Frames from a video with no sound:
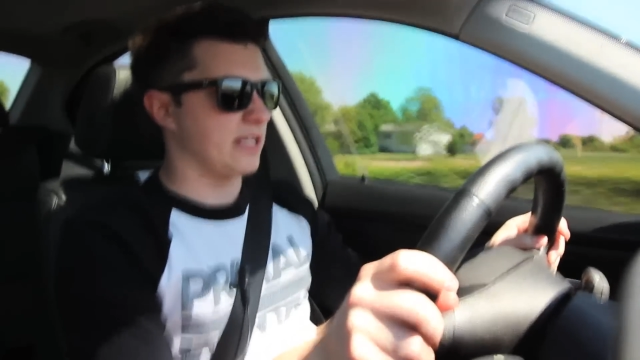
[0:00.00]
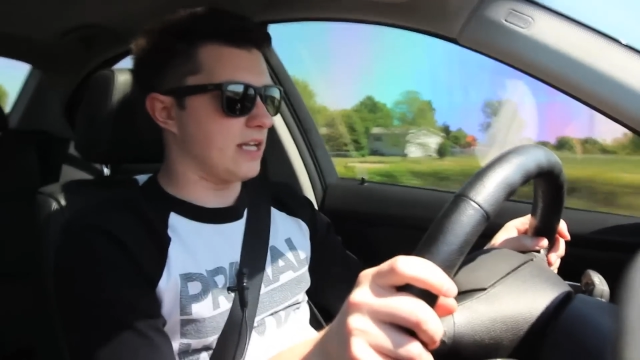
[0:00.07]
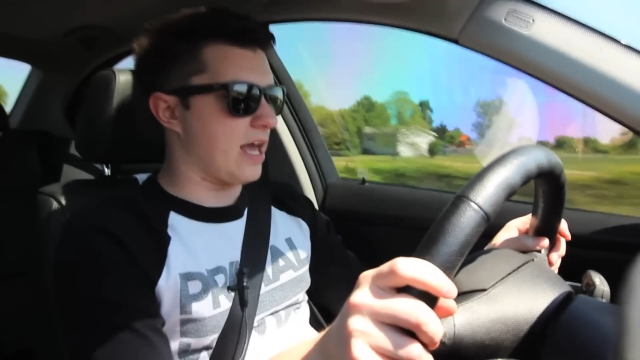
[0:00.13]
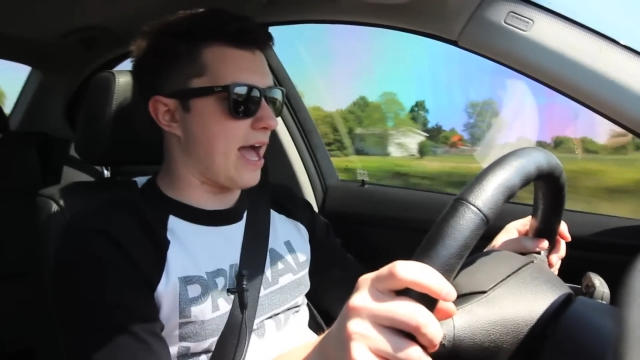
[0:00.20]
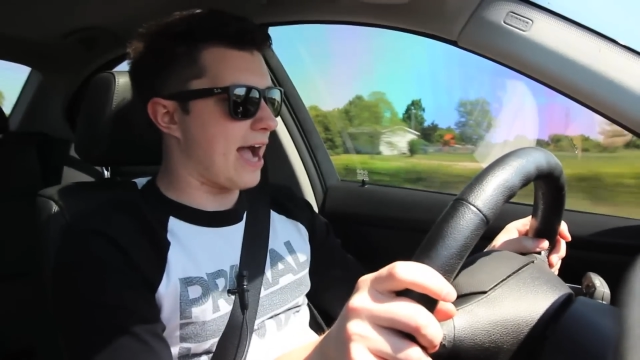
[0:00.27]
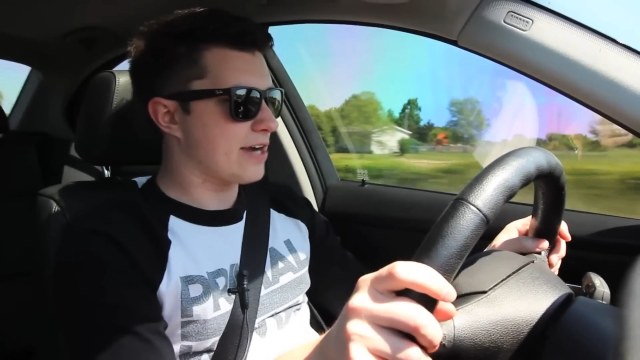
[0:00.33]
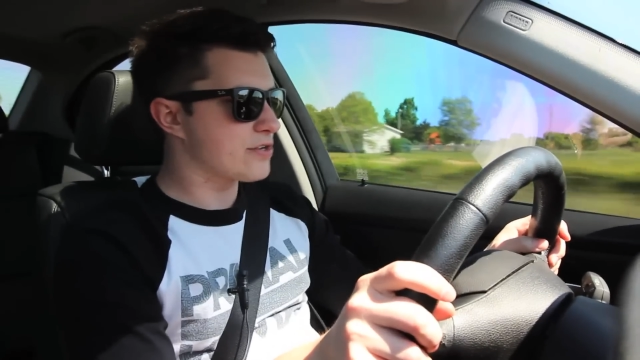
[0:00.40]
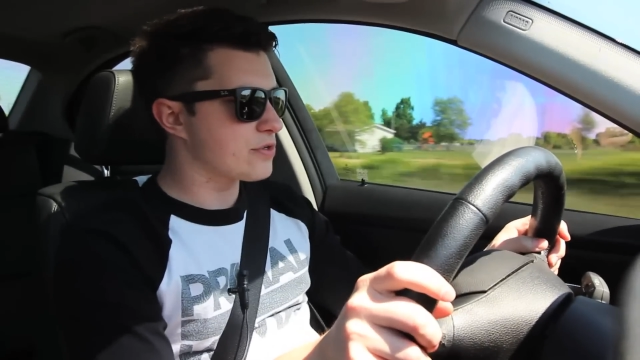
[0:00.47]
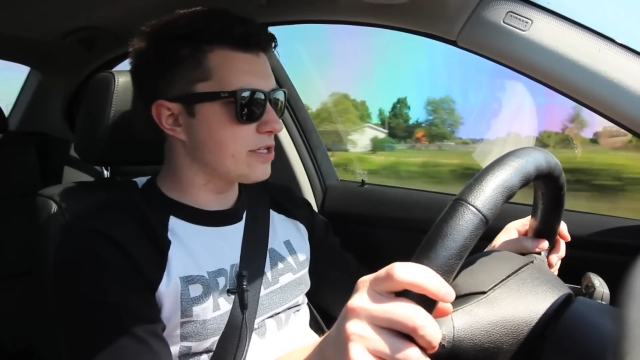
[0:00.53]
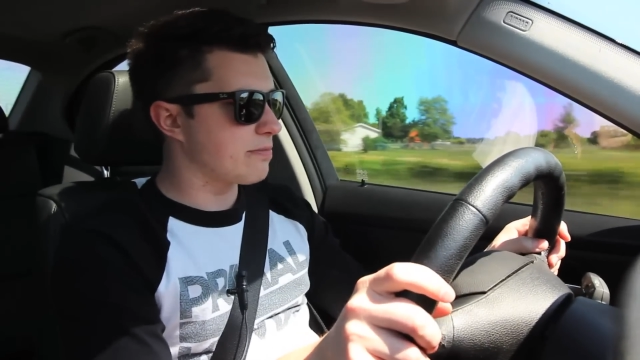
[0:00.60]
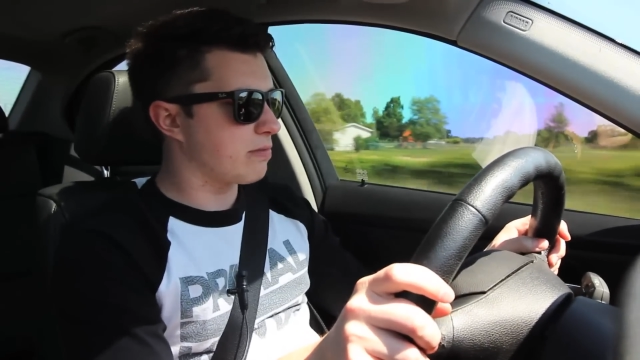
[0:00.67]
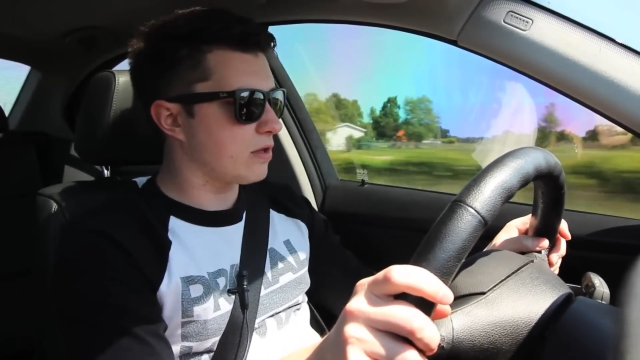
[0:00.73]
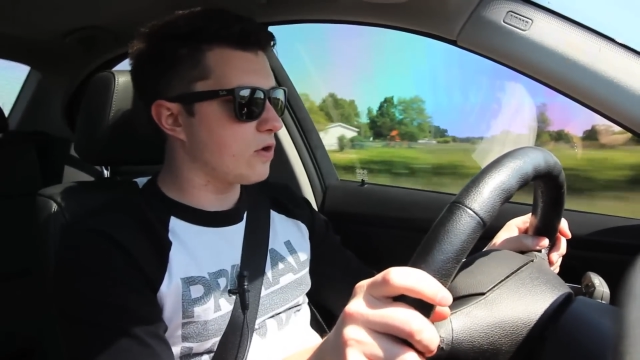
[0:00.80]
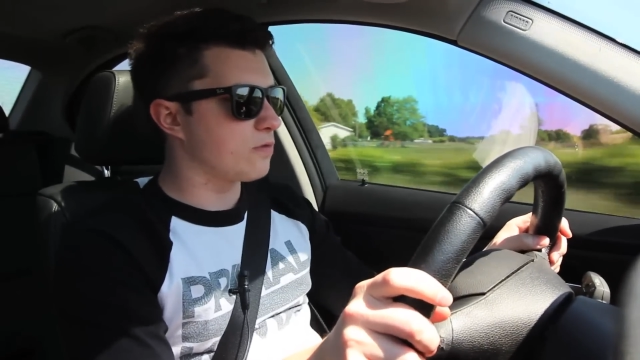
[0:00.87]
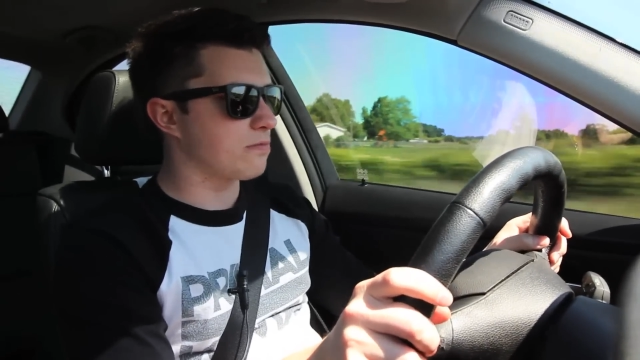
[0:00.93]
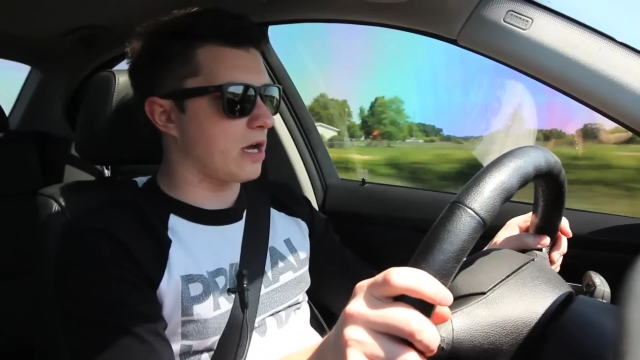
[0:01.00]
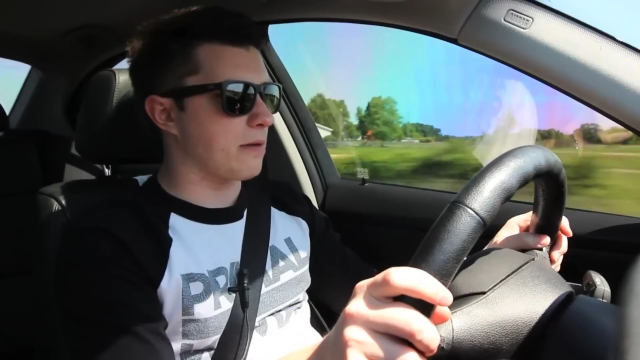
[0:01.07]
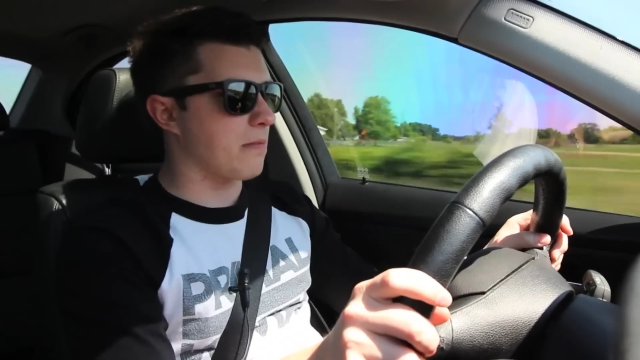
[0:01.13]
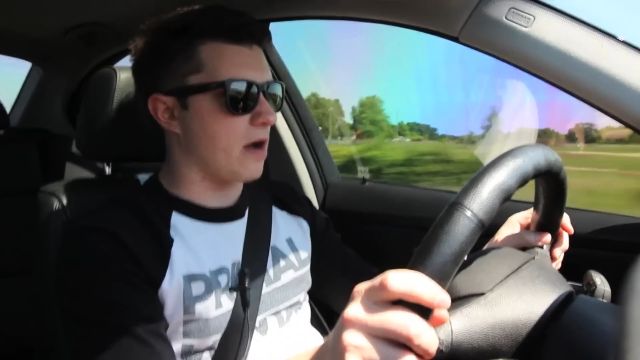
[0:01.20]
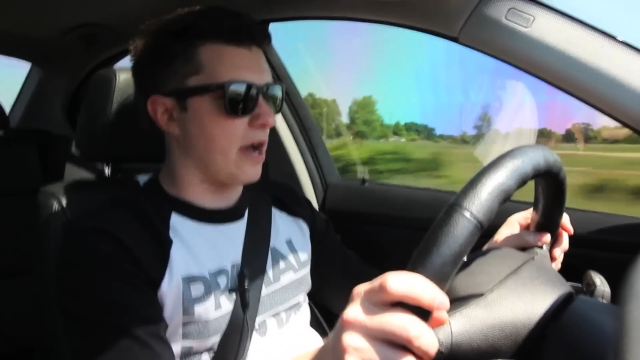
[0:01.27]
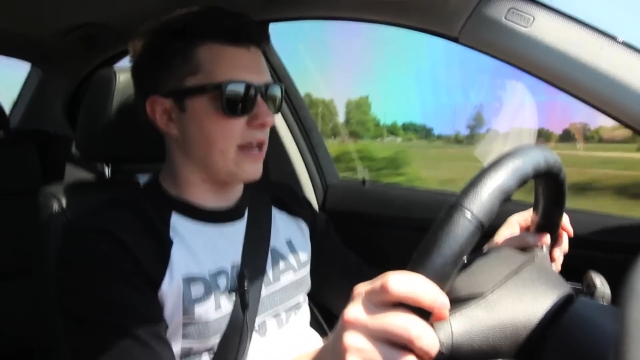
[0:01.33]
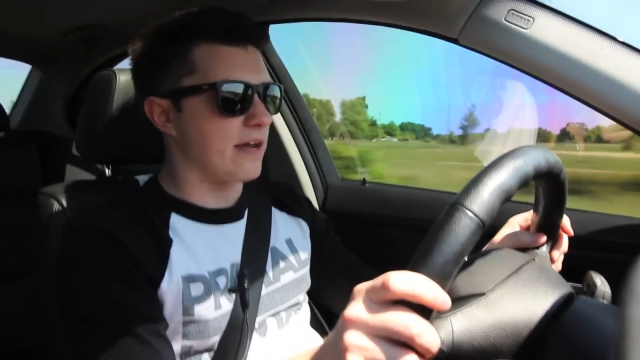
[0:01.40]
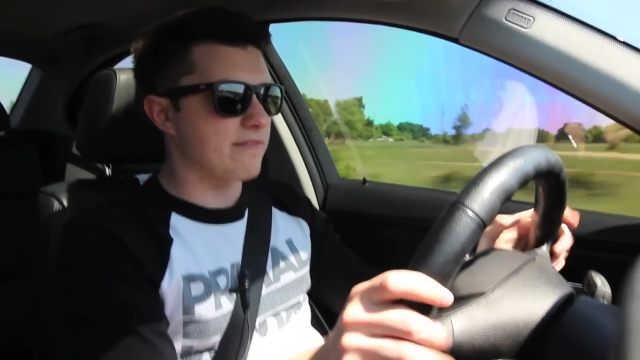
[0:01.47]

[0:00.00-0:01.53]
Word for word: and actually blown my mind.